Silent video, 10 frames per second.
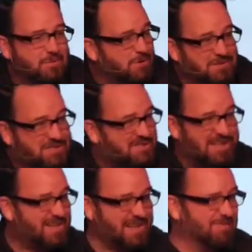We're all
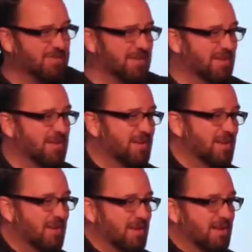sick of it.
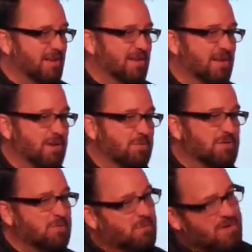
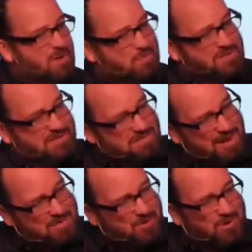When, when, when
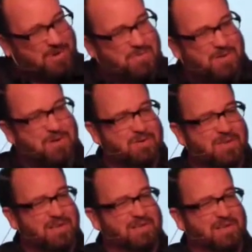somebody working with you
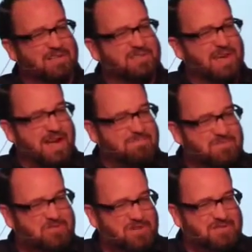can look and say,
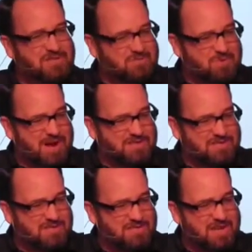I'm just as
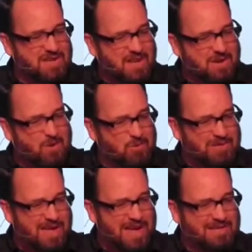righteous and
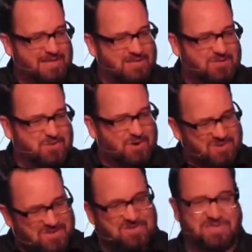holy acting as you are,
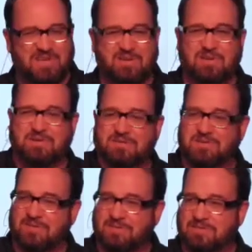and you say you go to
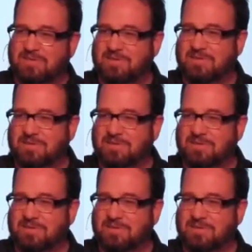church.